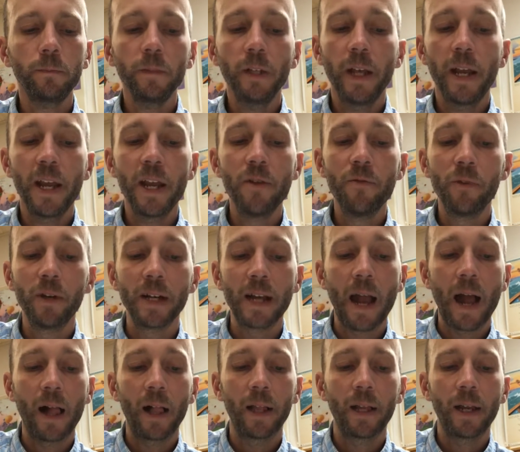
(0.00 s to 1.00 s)
In
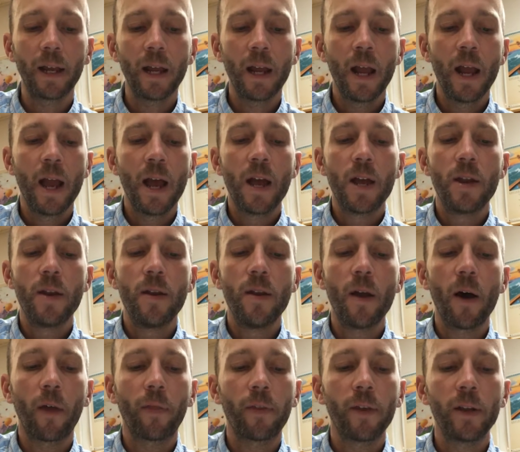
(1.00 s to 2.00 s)
reality,
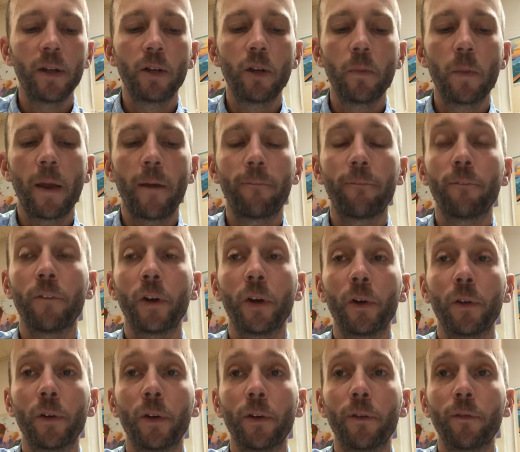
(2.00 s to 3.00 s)
nothing could be
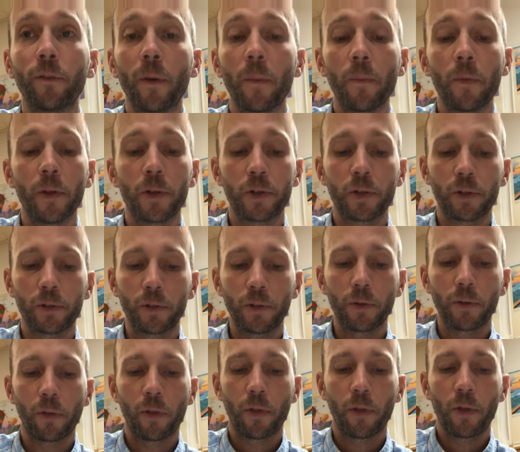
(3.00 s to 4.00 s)
further from the
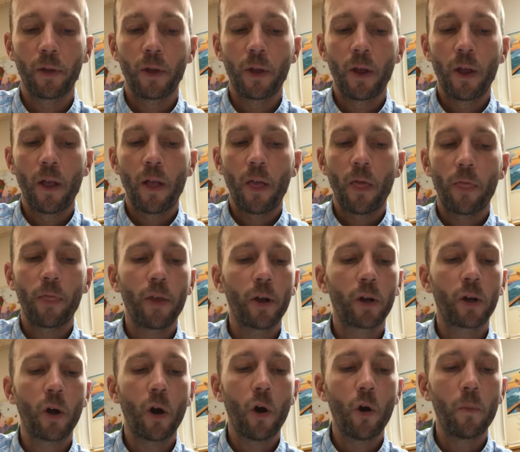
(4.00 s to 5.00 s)
truth. The
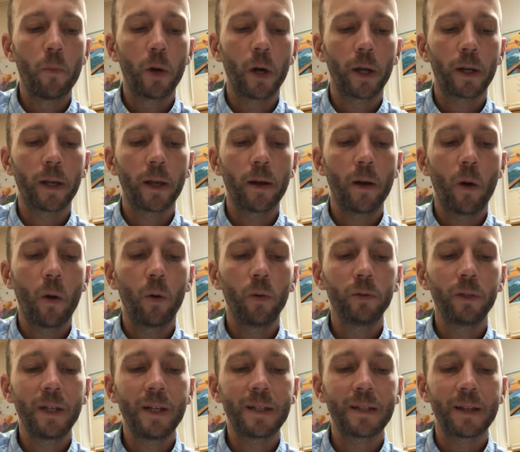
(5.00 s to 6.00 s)
cobra can
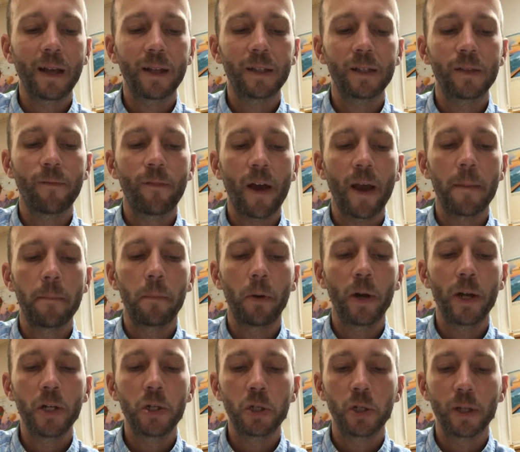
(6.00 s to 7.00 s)
only sense
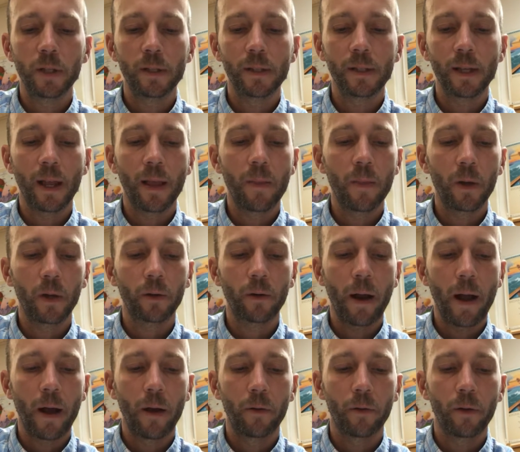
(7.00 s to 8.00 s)
vibrations in the
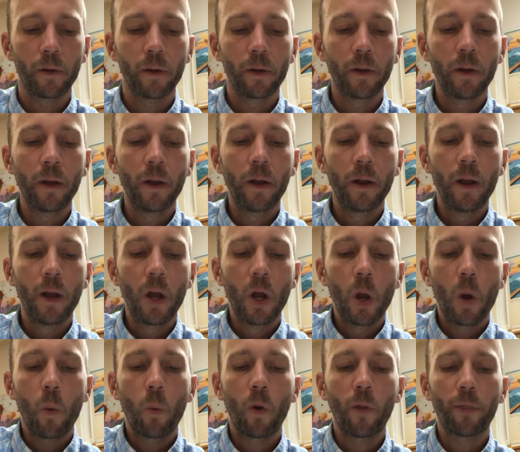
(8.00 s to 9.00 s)
ground.
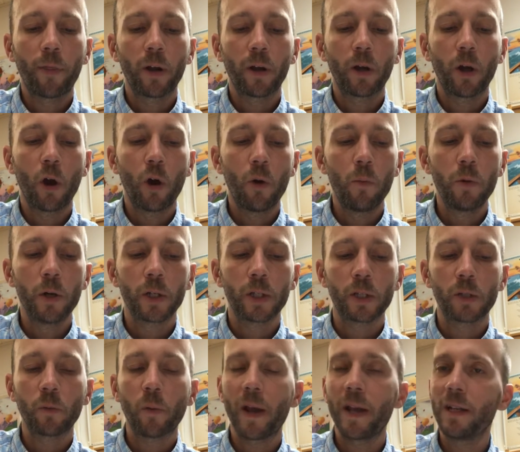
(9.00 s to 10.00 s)
What the cobra
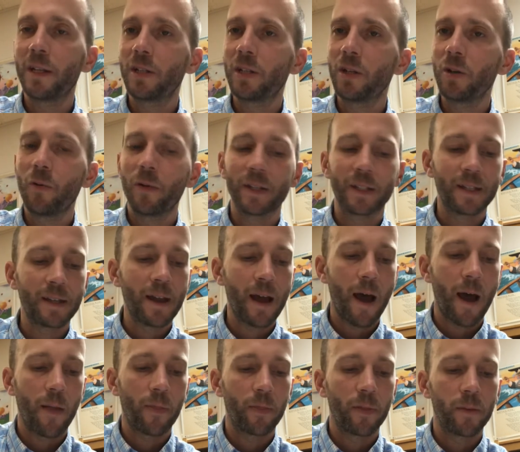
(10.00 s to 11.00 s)
sways to is not the